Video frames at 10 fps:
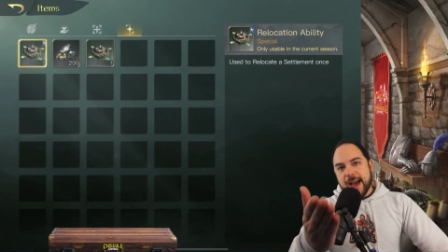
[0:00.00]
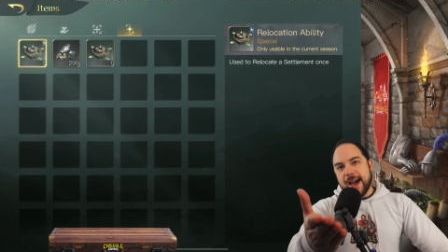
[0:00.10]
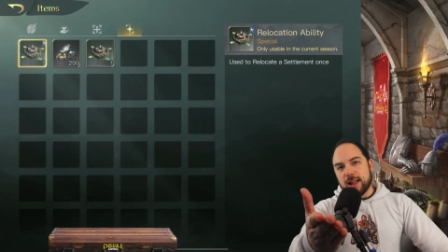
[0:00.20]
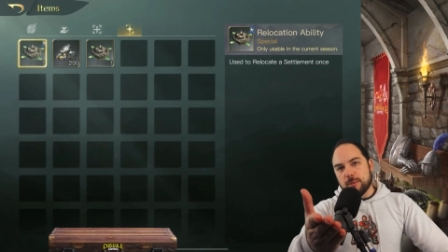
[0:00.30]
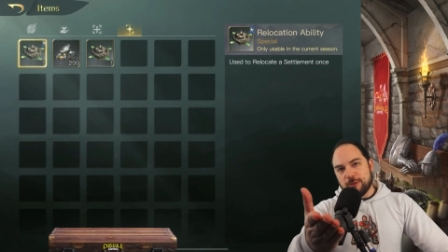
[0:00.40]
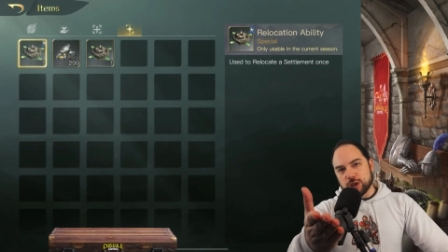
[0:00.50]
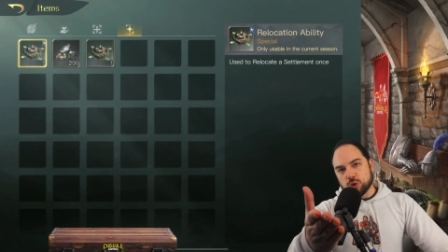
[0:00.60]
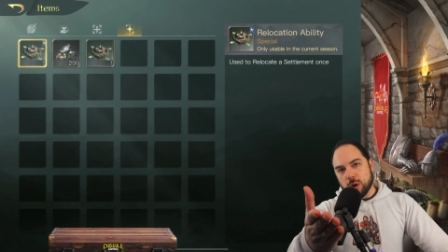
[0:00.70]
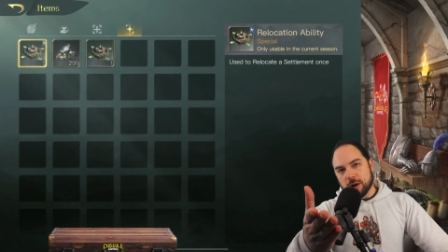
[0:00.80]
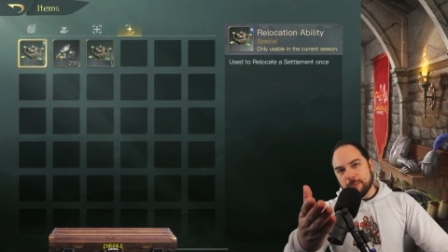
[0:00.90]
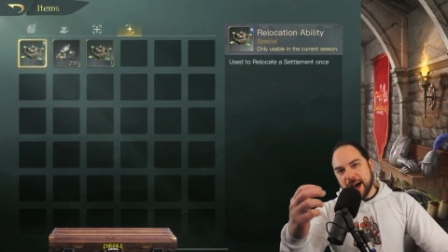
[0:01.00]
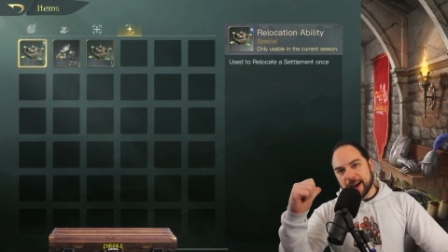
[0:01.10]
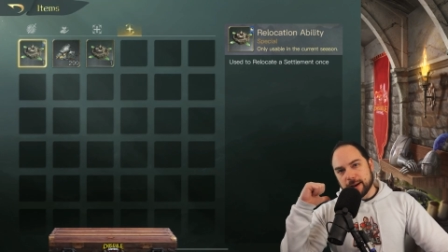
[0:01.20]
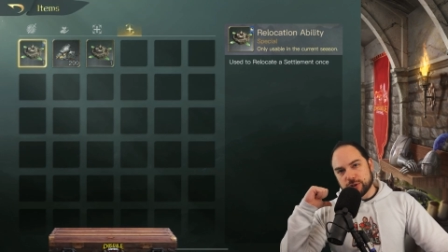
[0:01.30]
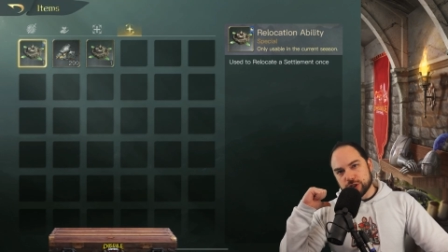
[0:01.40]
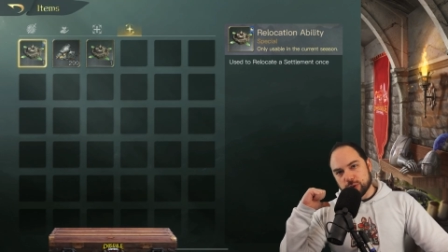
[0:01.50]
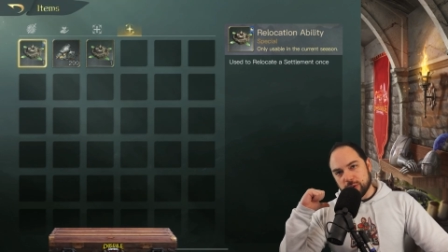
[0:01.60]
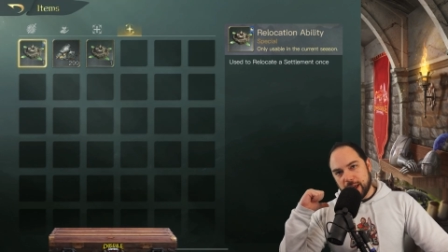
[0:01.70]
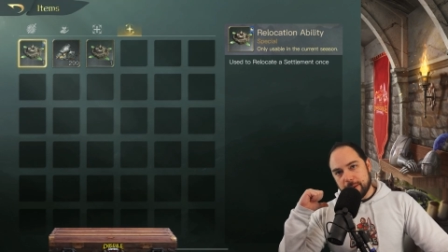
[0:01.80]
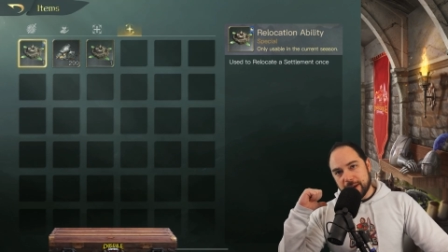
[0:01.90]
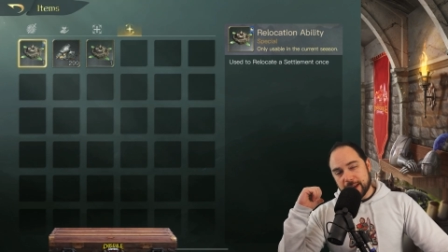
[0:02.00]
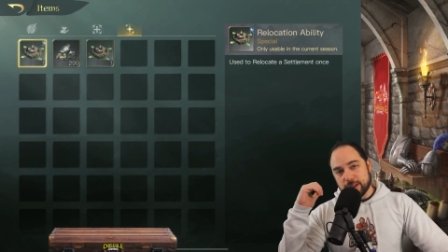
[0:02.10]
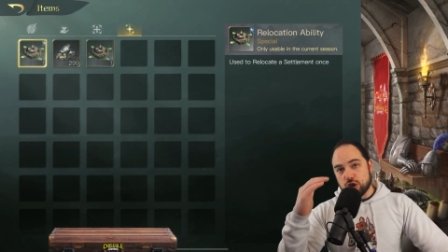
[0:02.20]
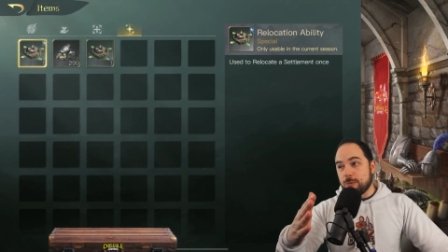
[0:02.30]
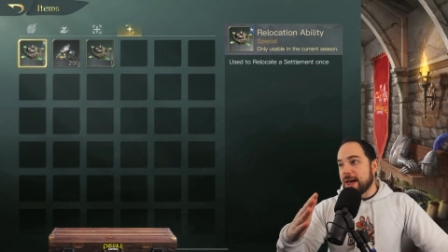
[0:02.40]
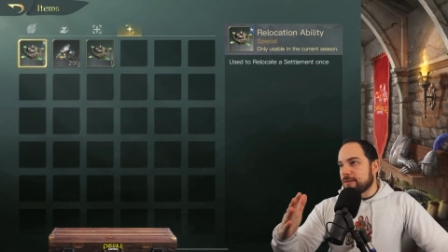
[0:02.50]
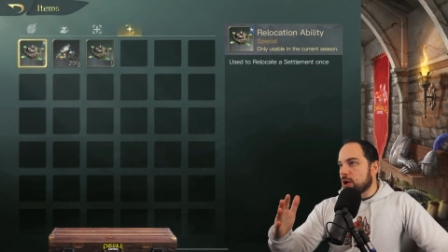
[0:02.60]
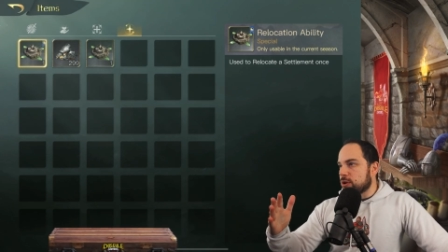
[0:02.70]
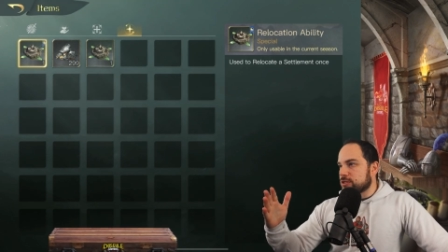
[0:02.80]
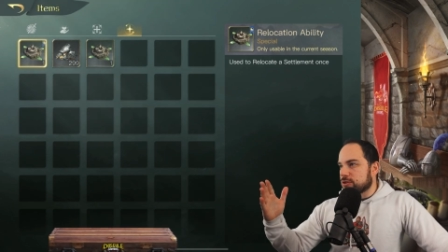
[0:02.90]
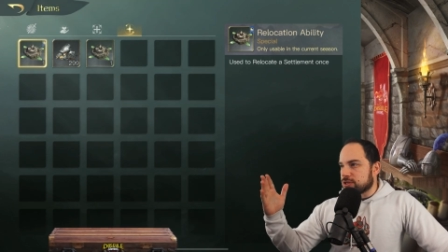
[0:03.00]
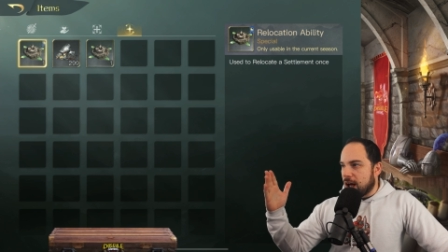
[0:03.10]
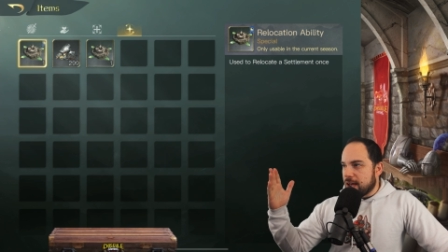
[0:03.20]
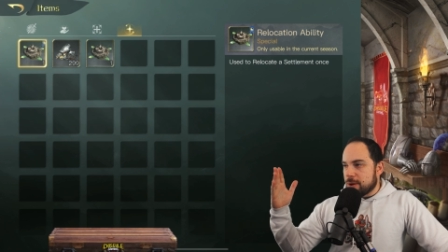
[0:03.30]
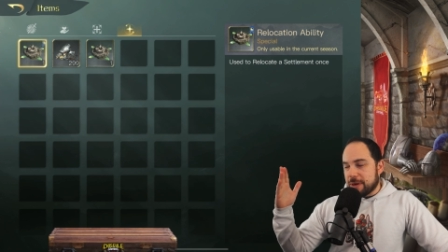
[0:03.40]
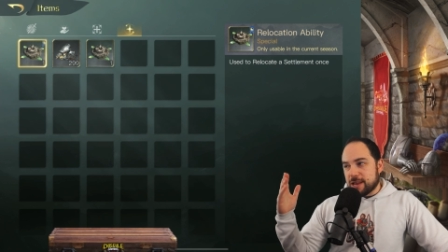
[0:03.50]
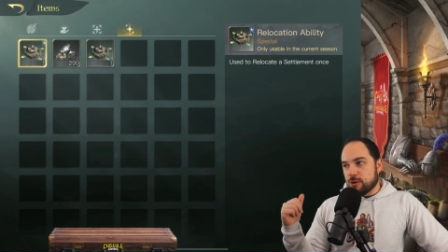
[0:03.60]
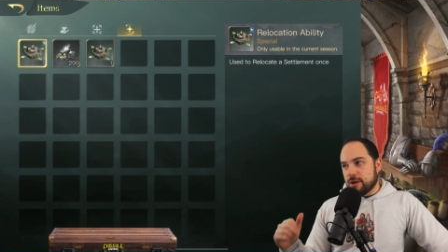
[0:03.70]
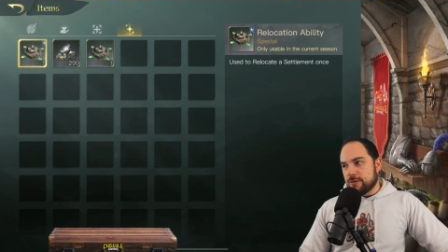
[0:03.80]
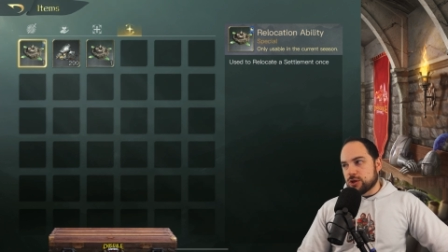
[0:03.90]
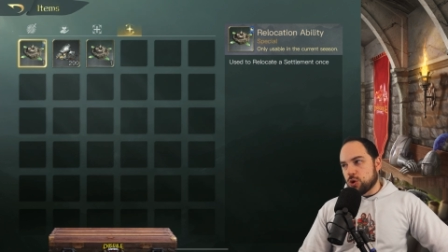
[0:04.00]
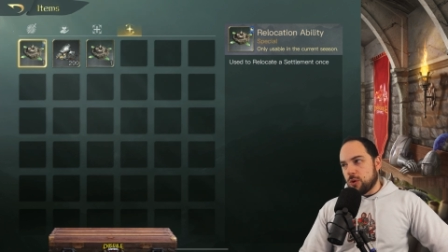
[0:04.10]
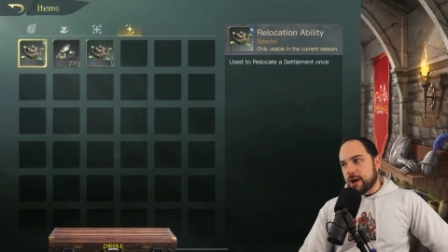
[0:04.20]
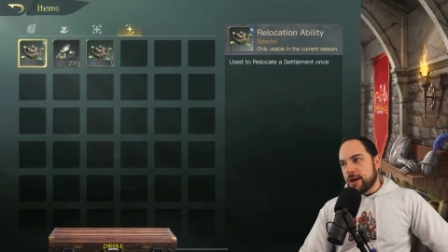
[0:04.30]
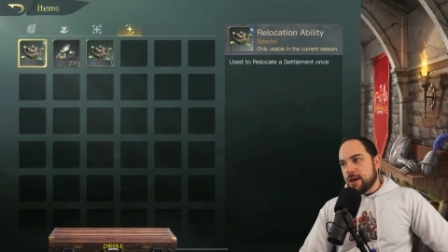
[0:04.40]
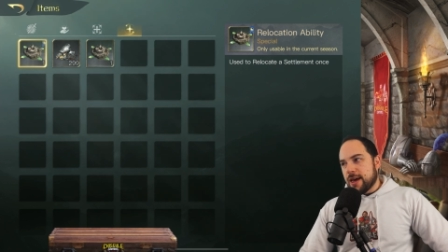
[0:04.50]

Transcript: Hello, my friends, and welcome back. I'm Chisgule Gaming, and you may have noticed there's an item in your inventory.